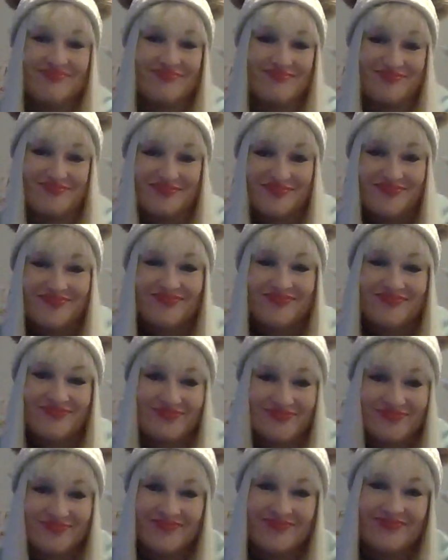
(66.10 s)

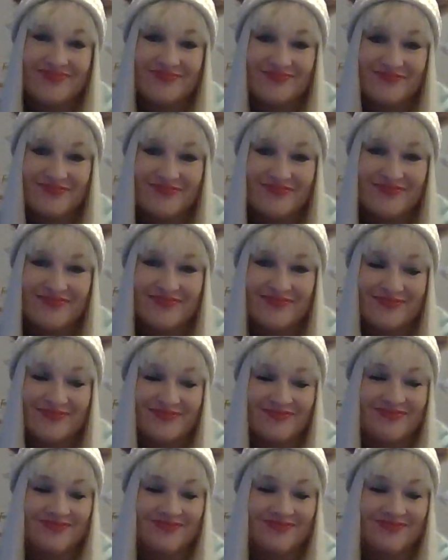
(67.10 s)
No one is speaking in this clip.